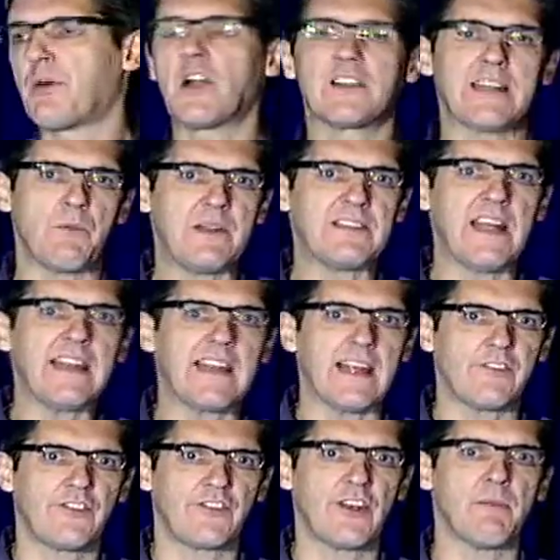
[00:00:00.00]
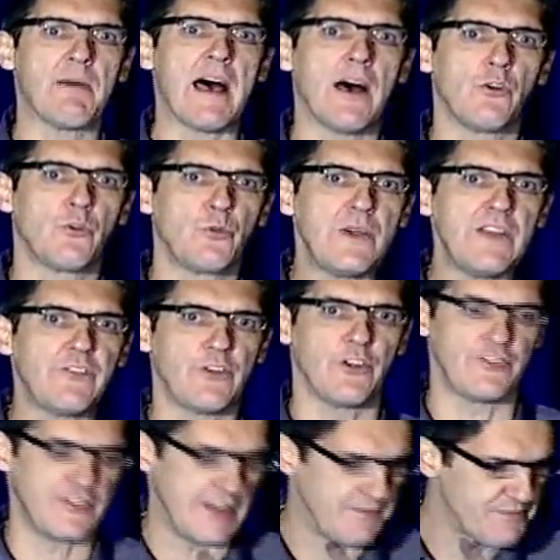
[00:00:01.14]
part that we think is somehow
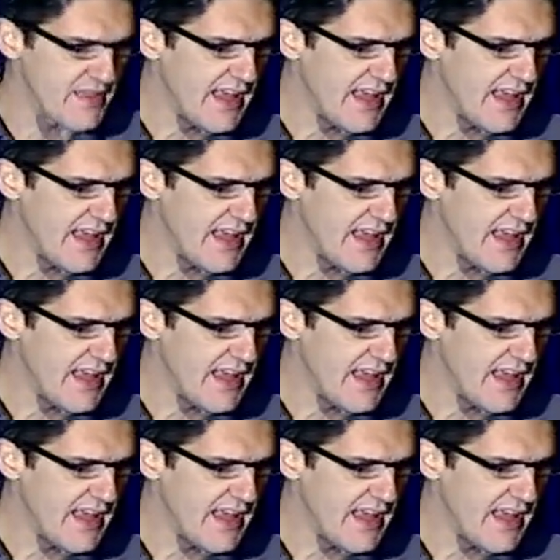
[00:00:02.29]
researchy.